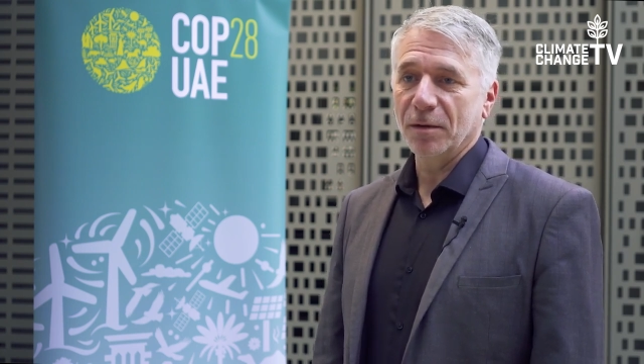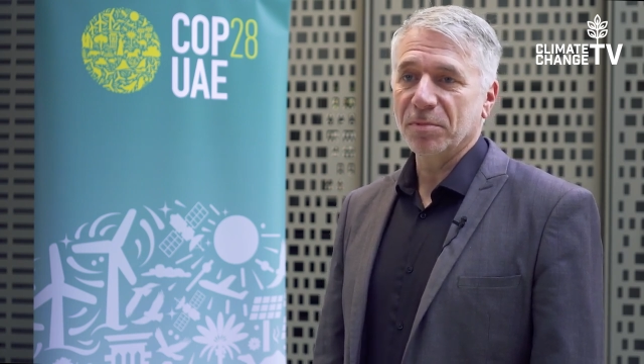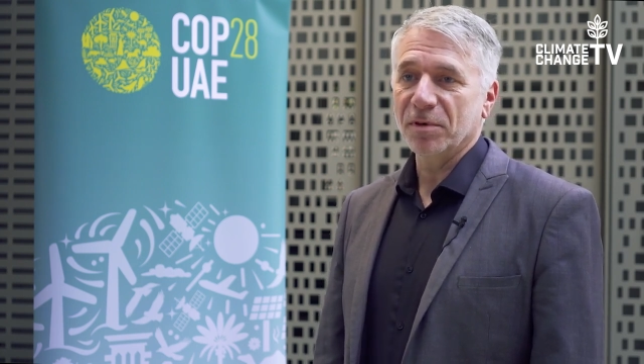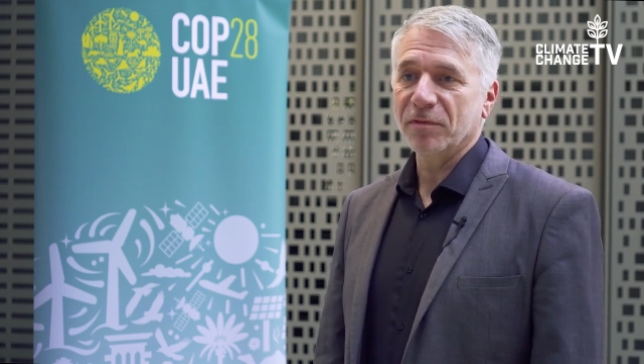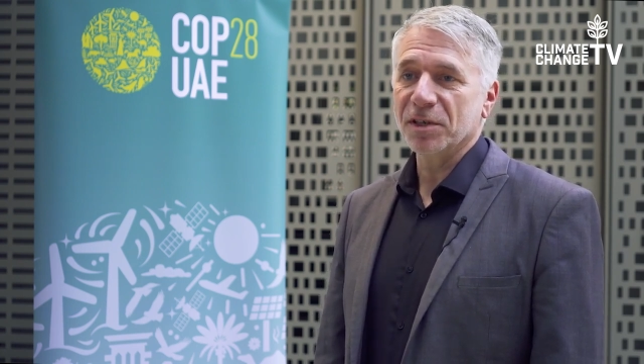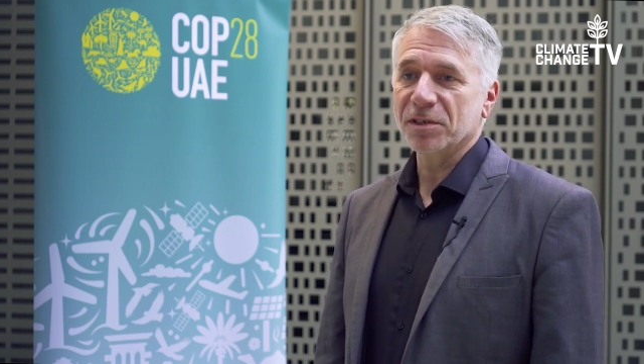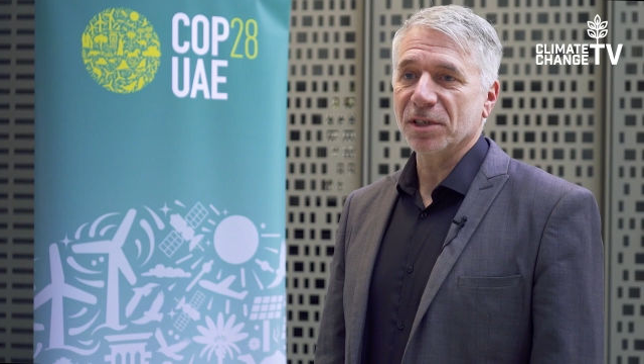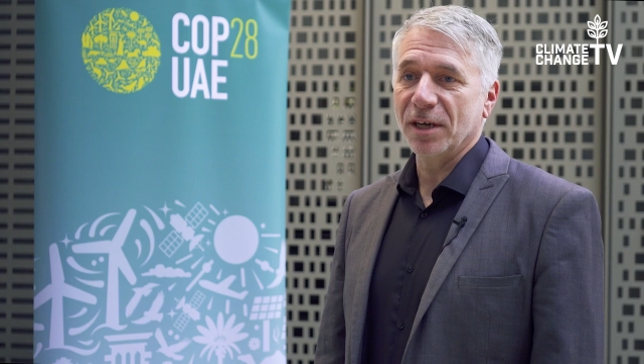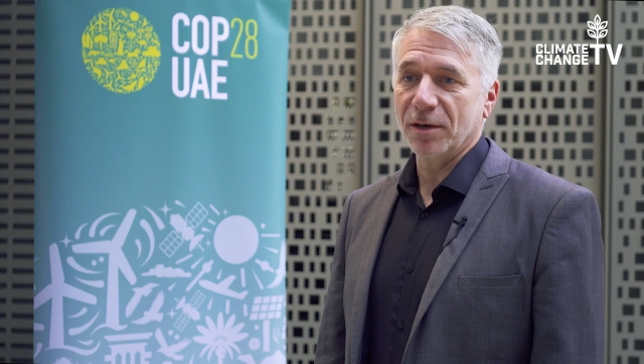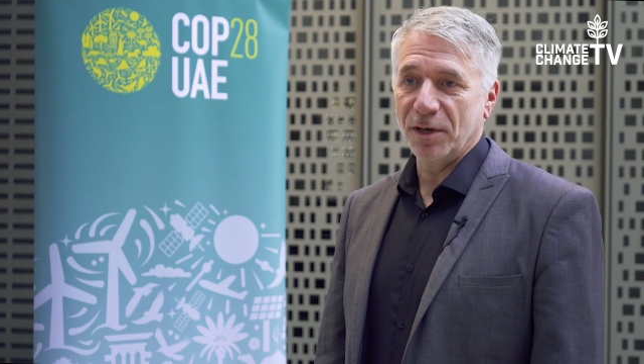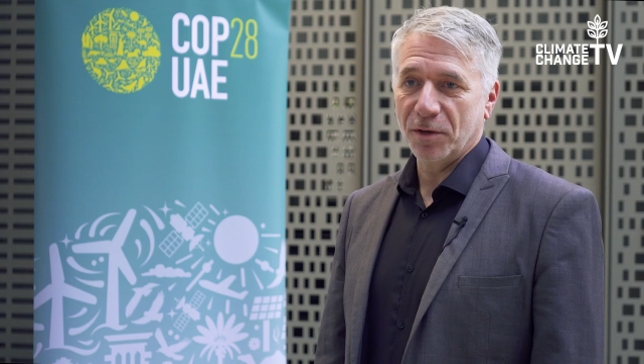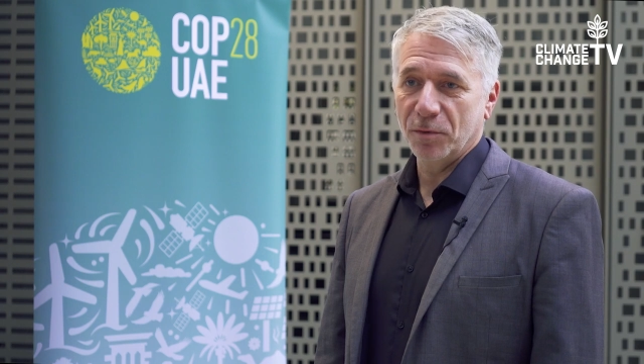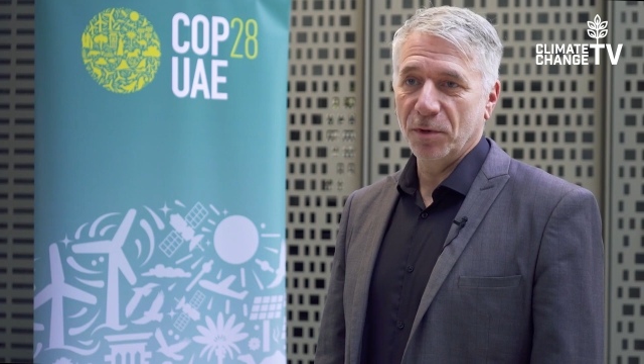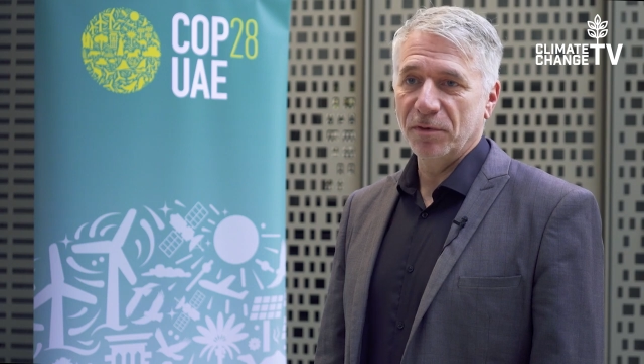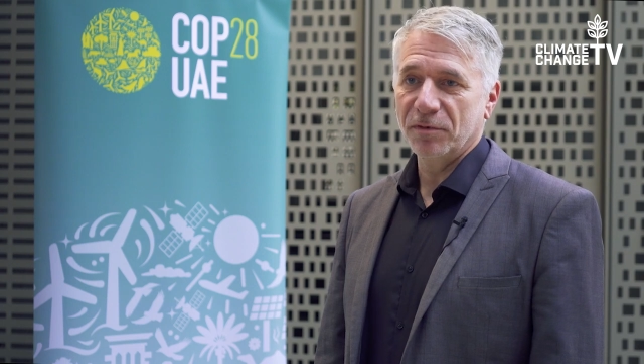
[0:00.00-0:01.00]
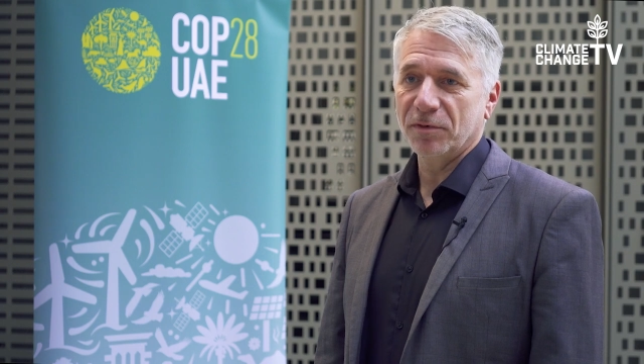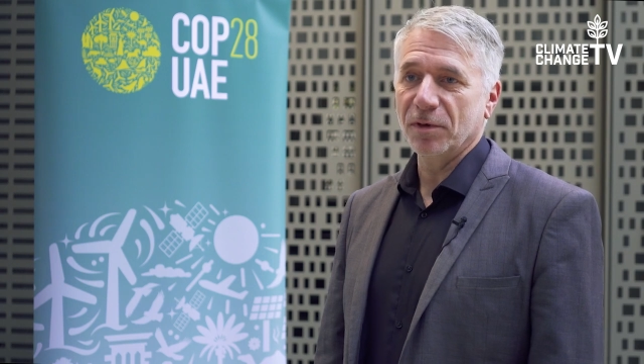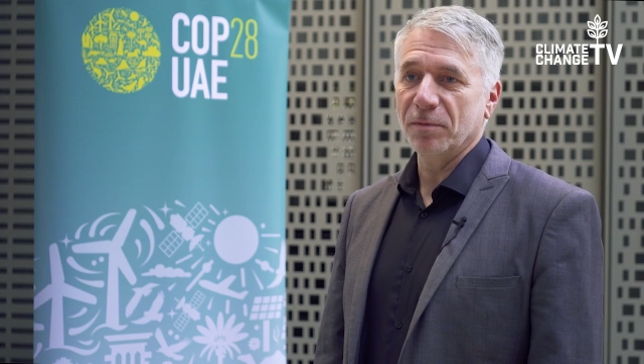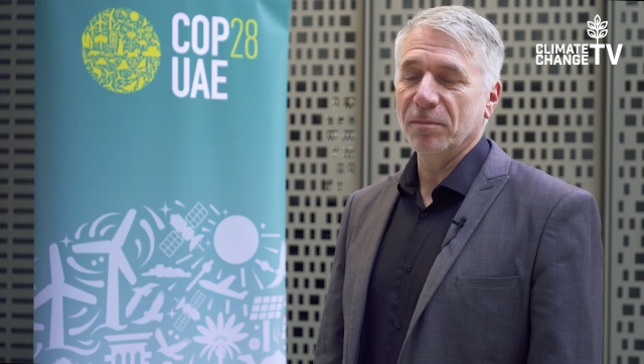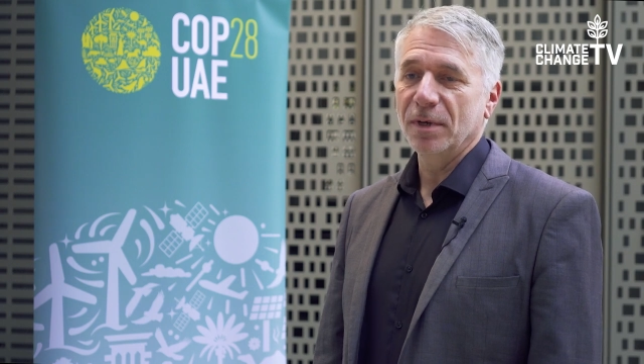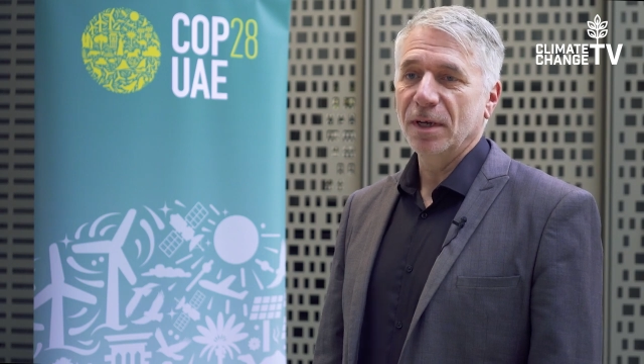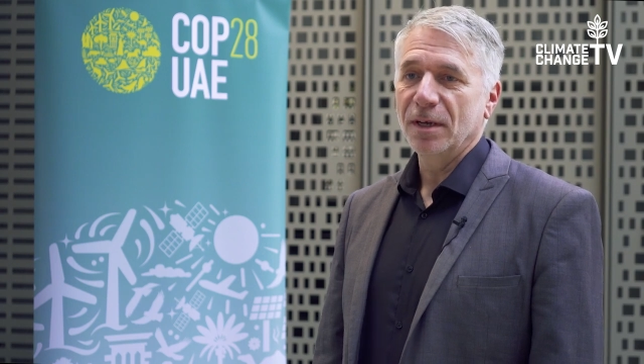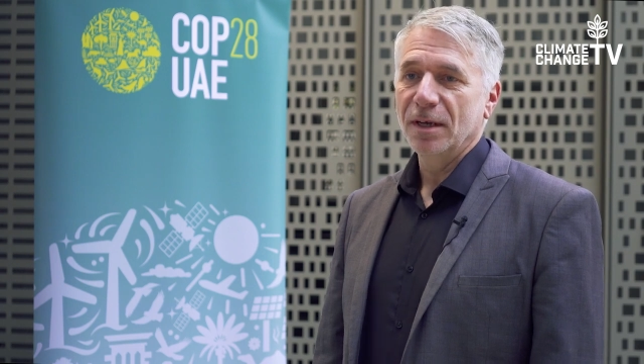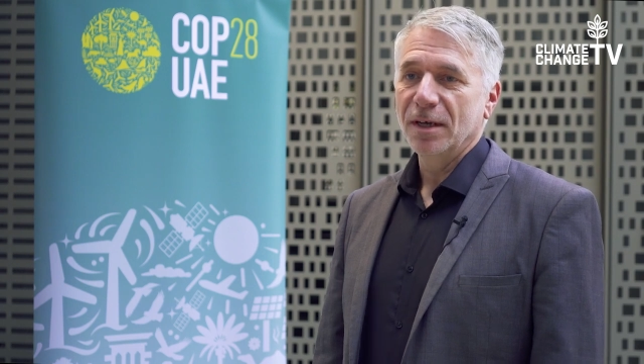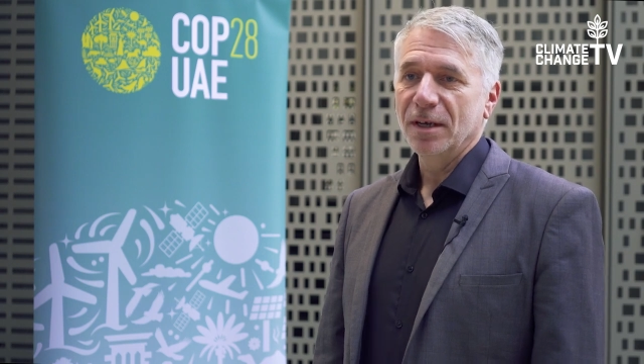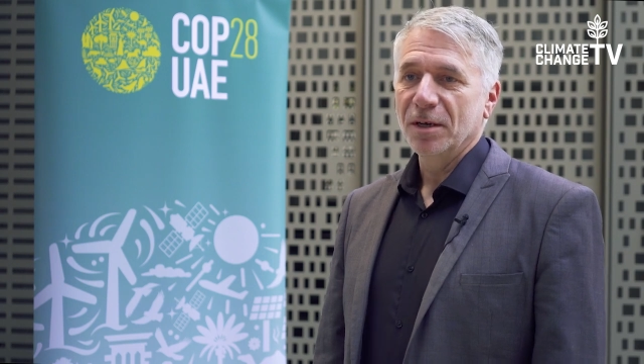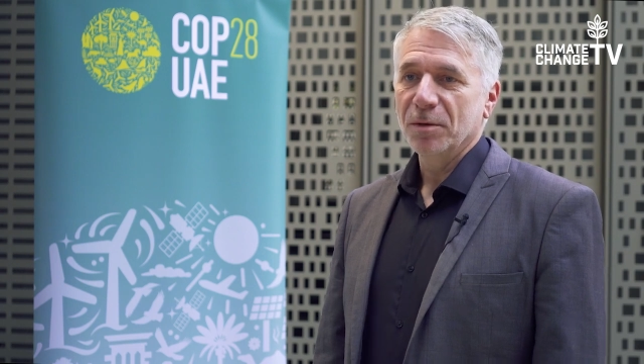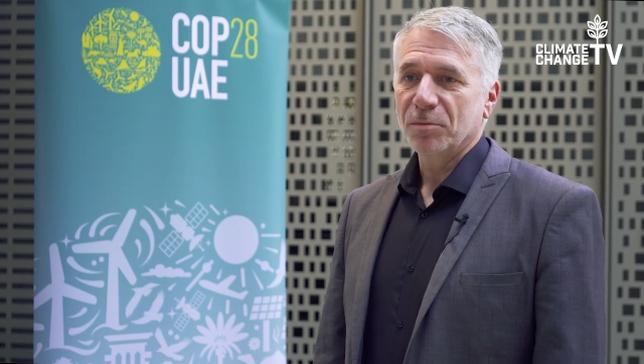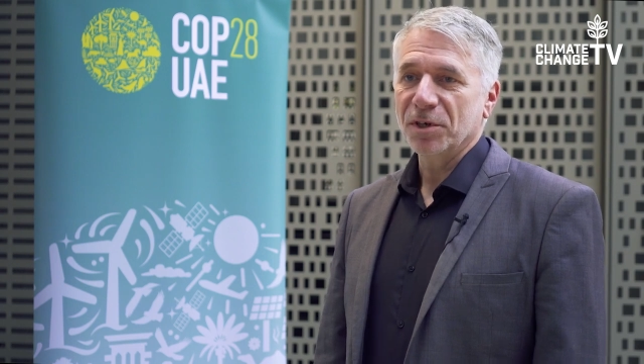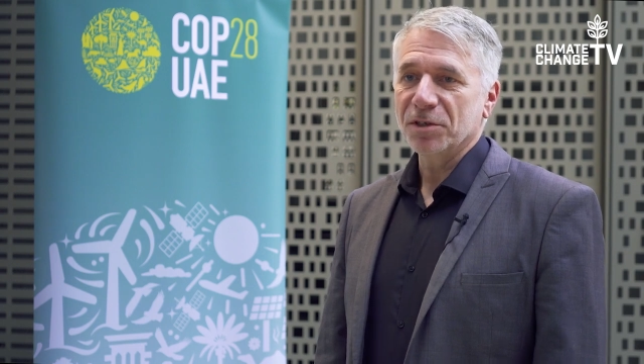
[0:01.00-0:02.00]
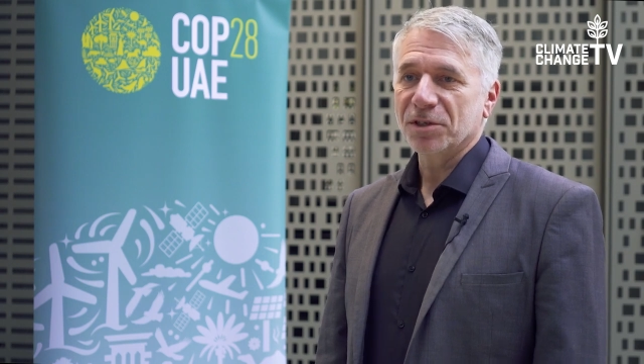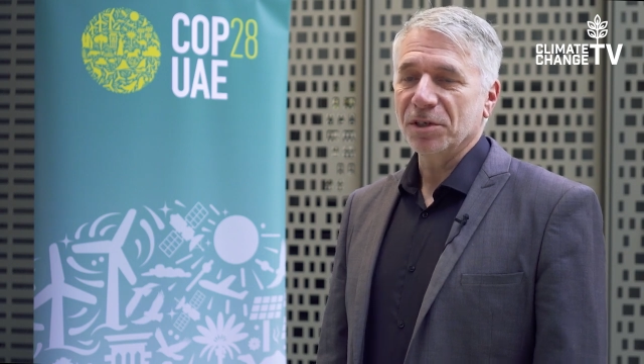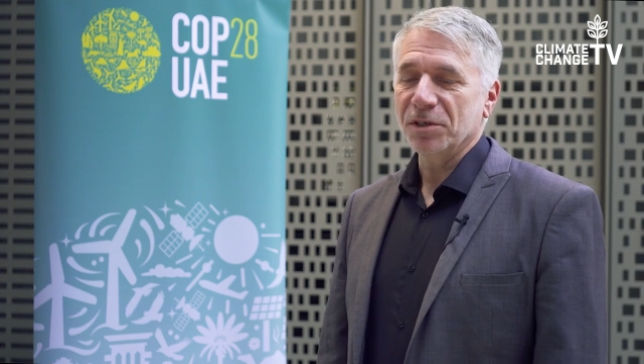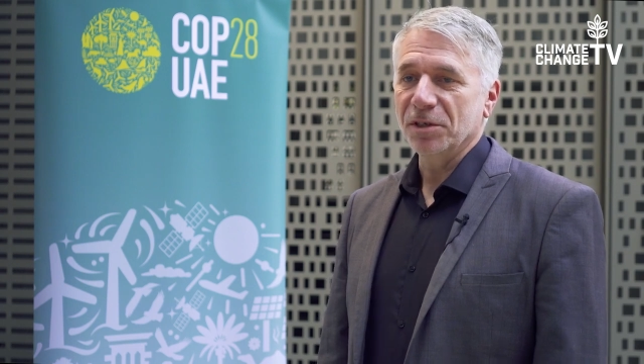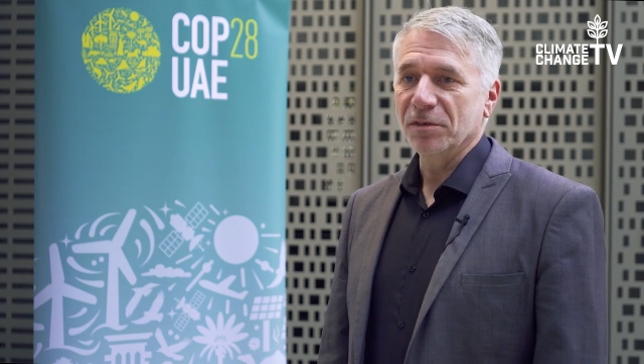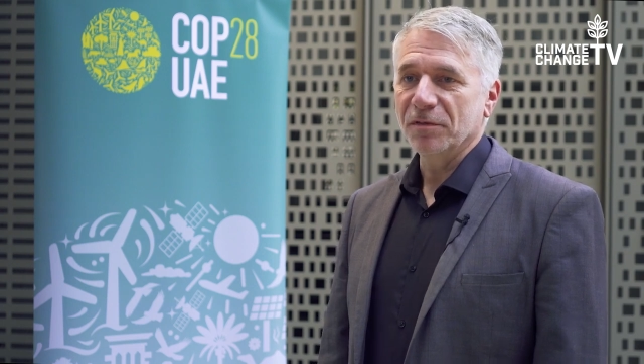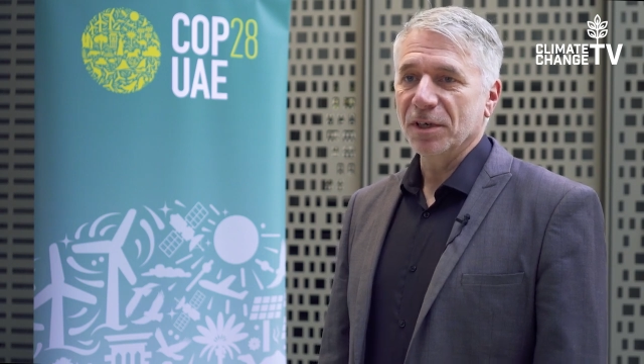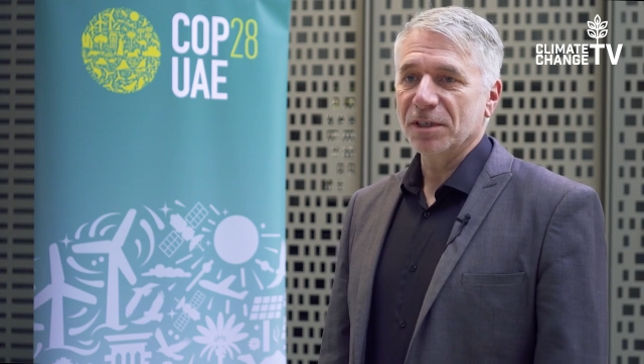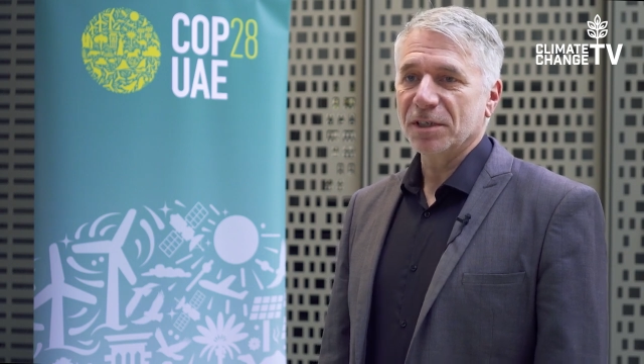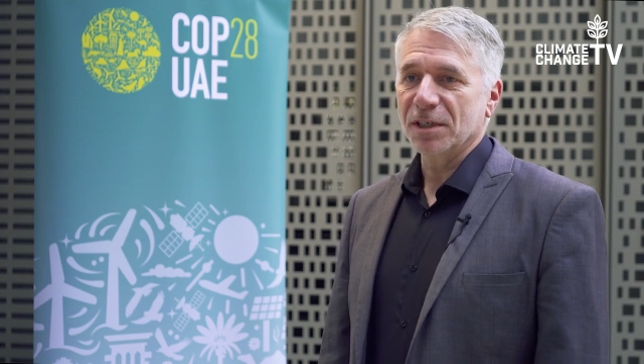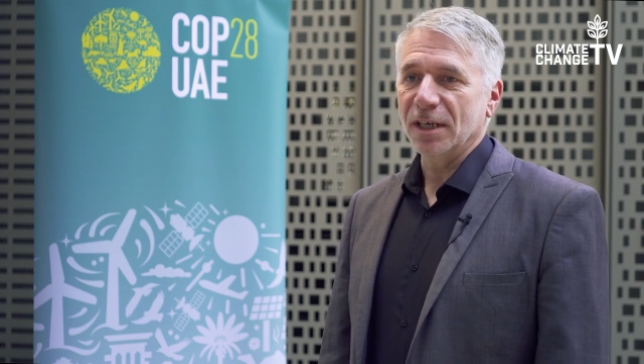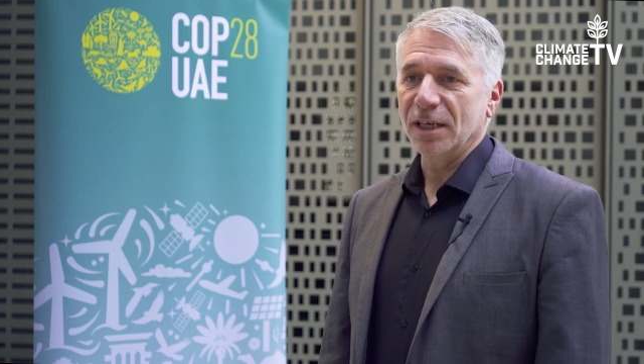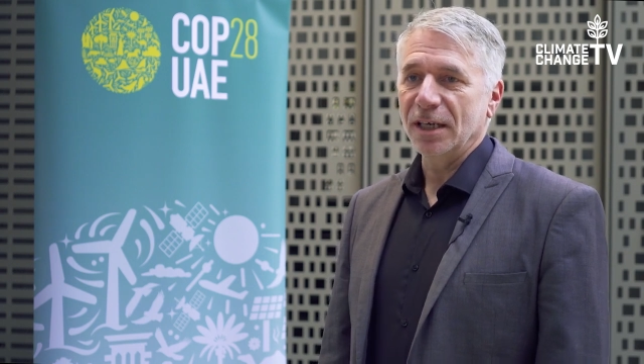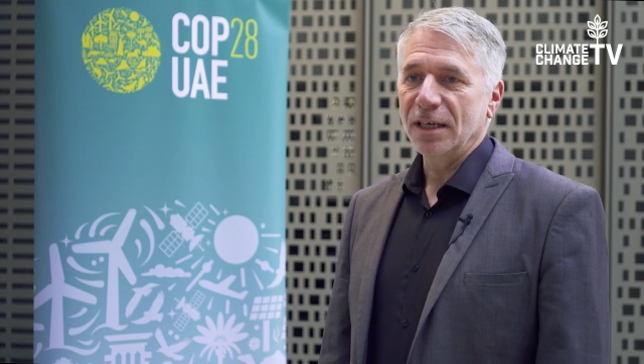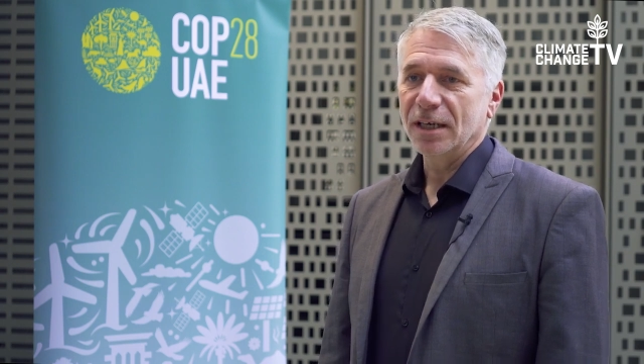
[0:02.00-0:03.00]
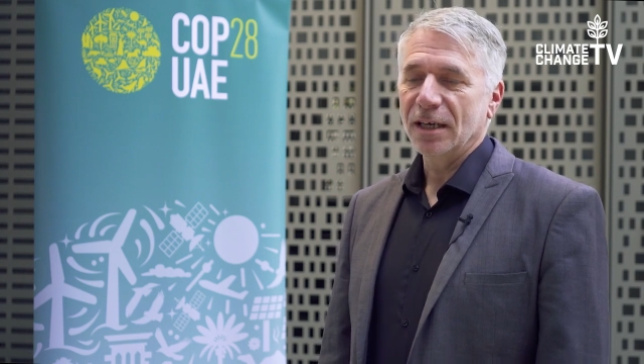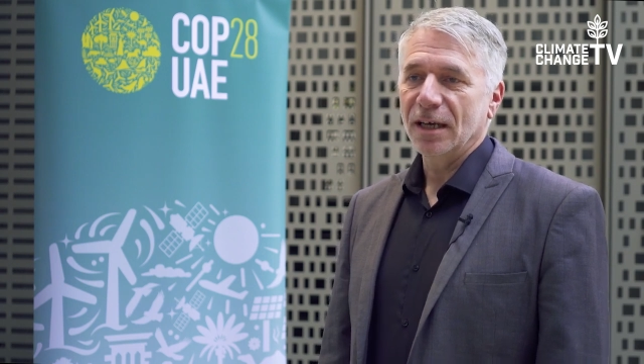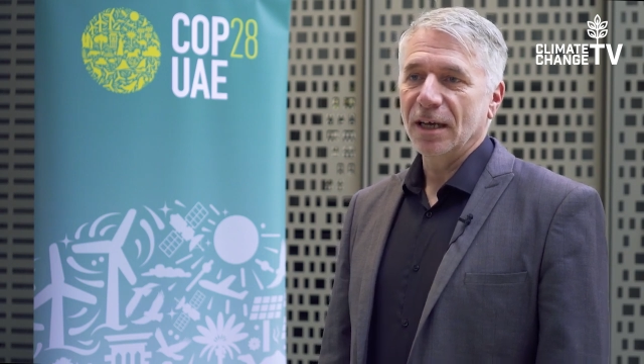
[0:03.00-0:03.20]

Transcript: Professor Eric Wood from Princeton University.